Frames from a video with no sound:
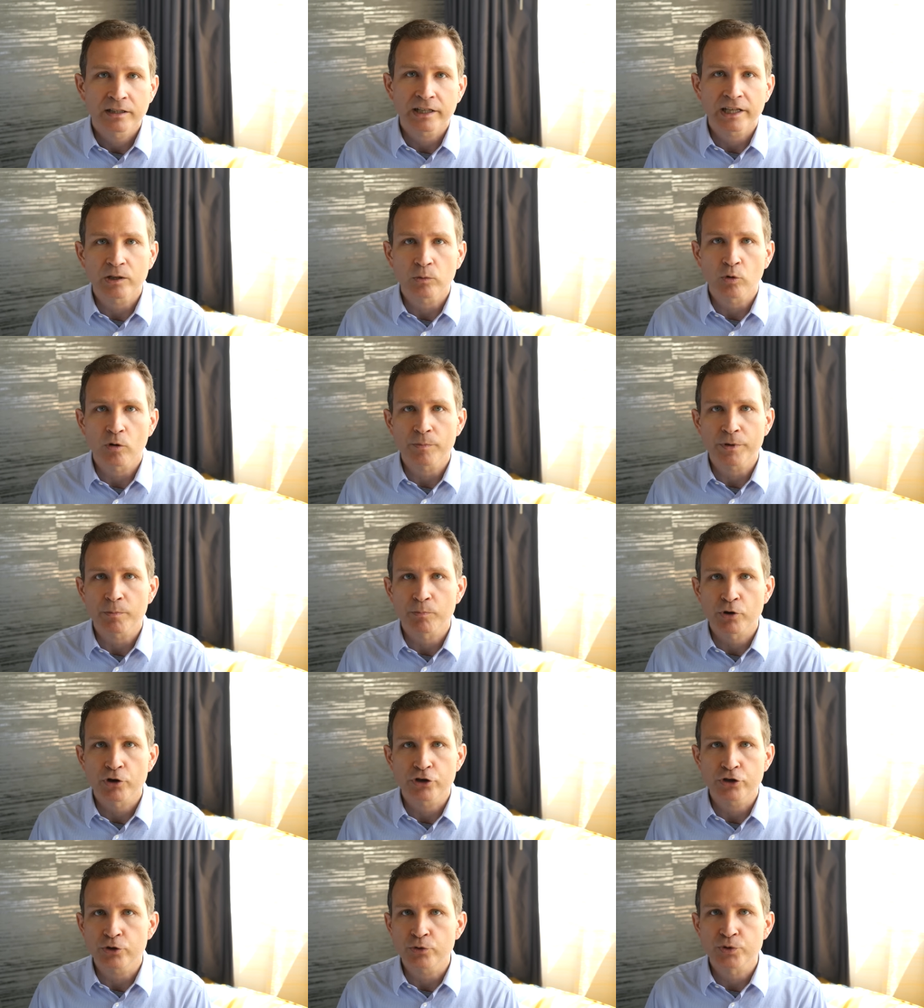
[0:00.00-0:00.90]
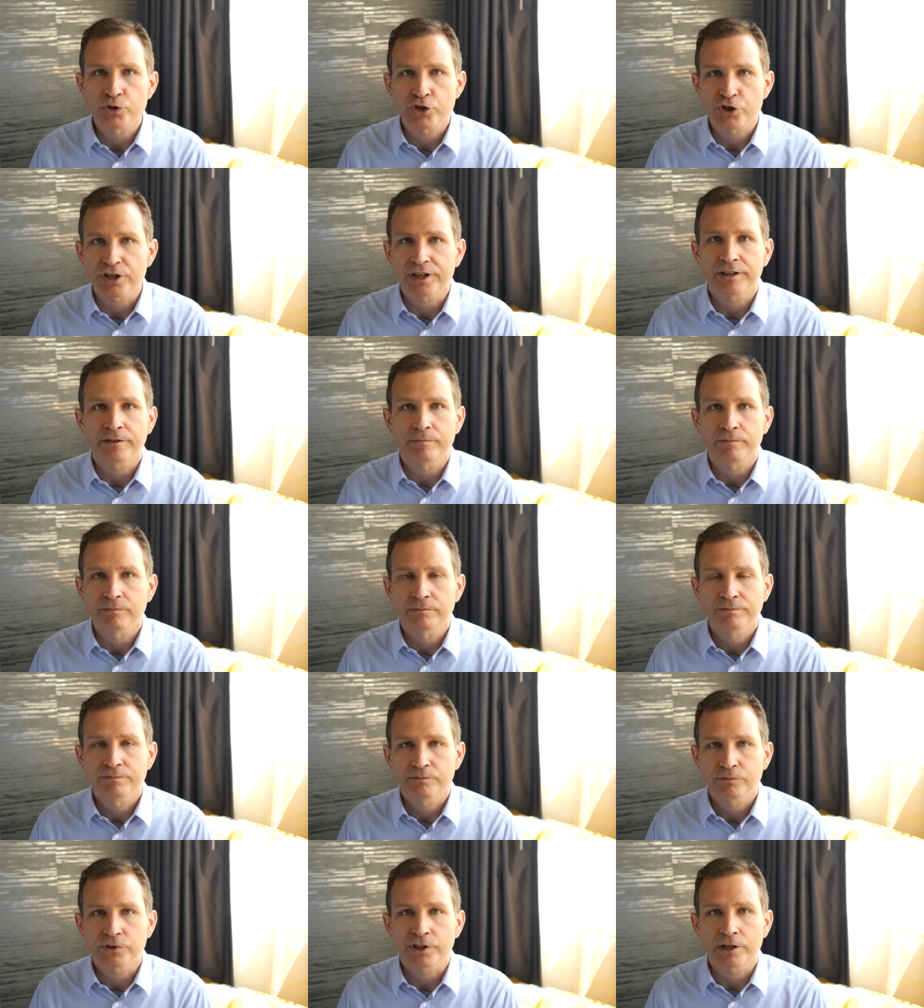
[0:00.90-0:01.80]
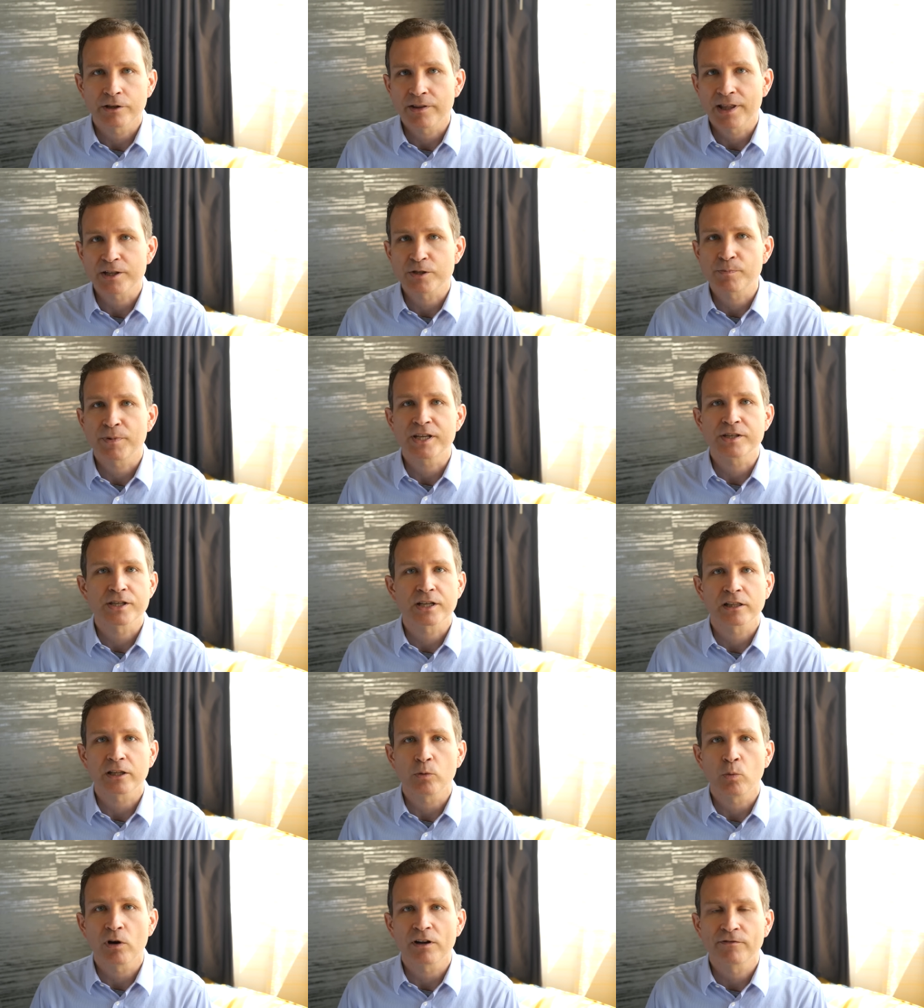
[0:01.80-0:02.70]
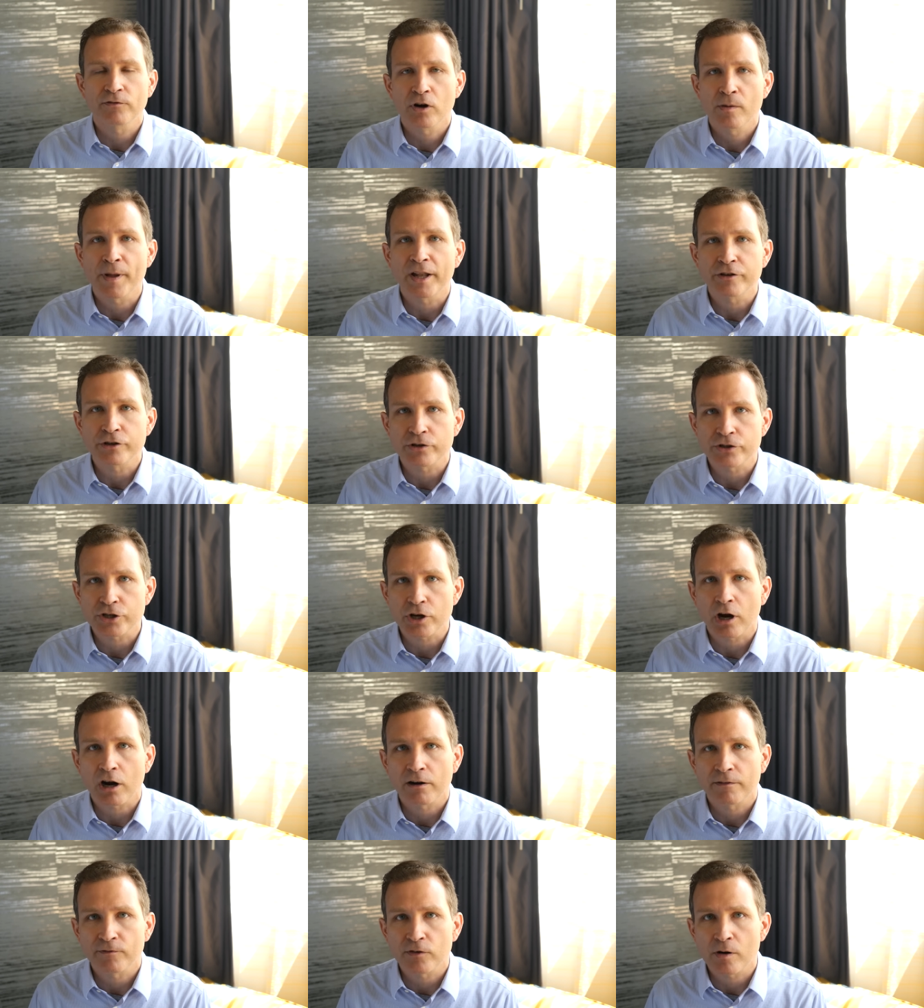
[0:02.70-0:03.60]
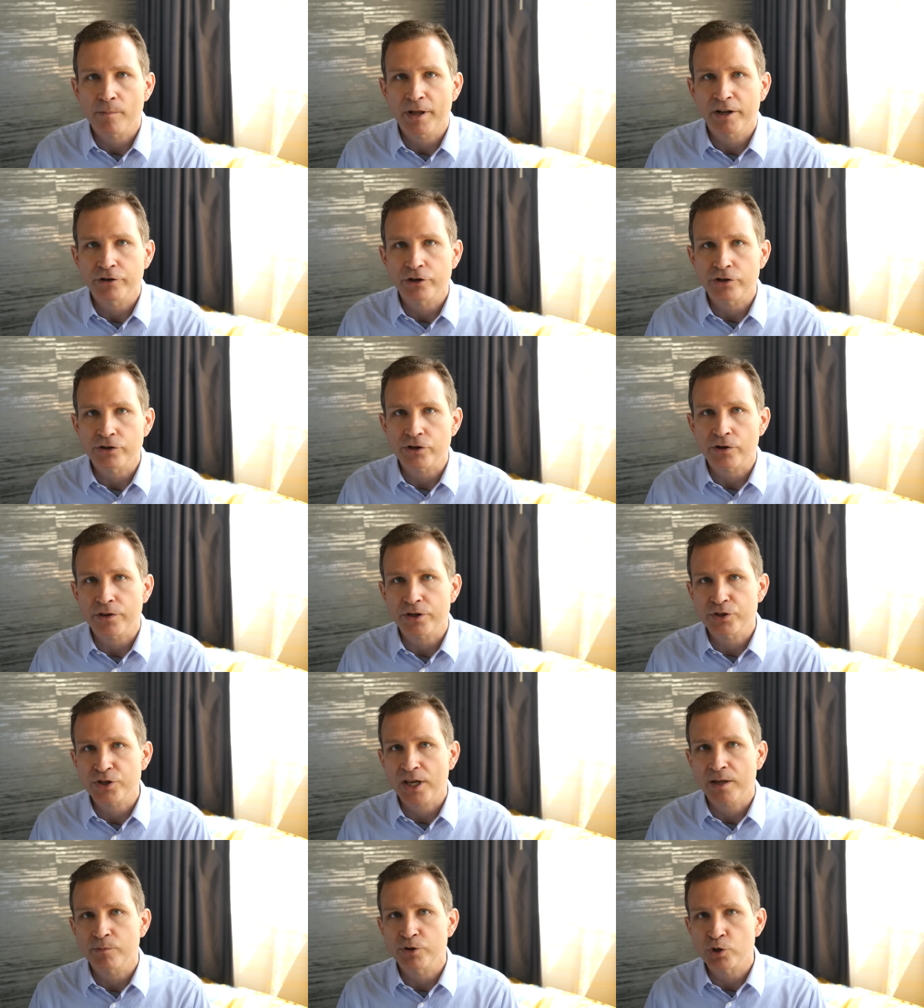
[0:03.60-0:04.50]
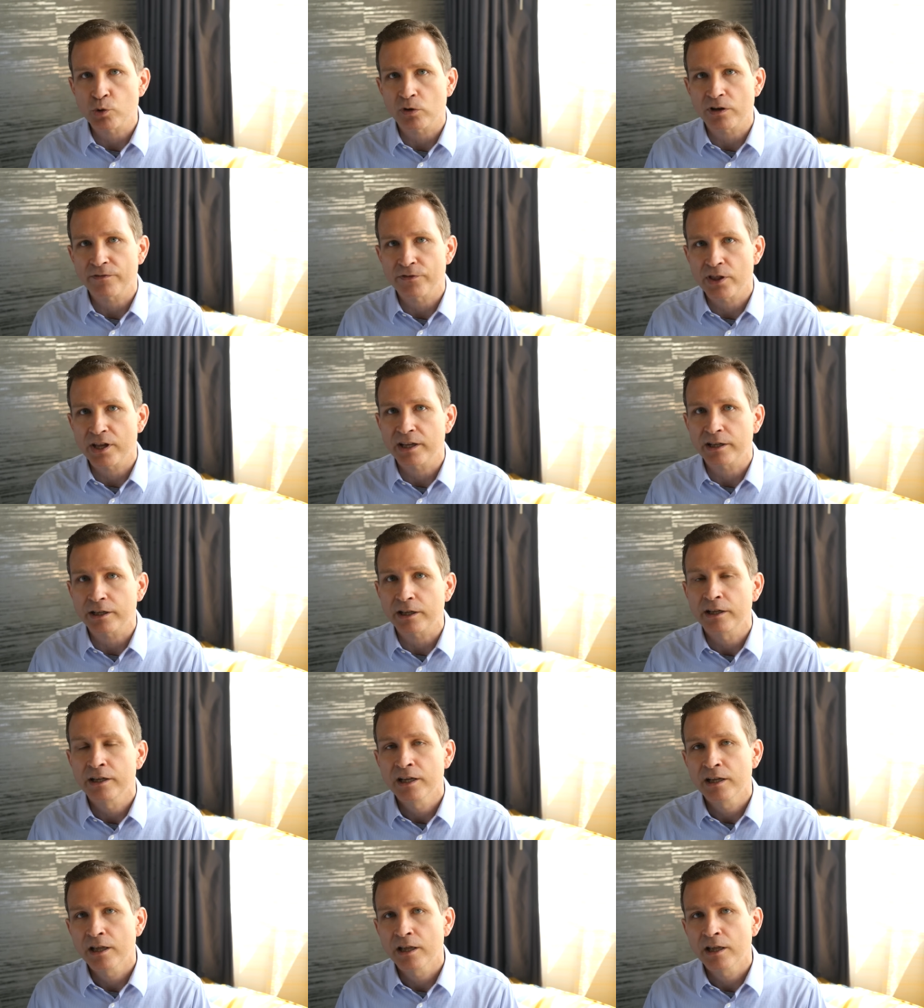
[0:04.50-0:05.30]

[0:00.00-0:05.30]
It will be produced in you know, that's basically what fermenters are. Fermenters are the same sort of thing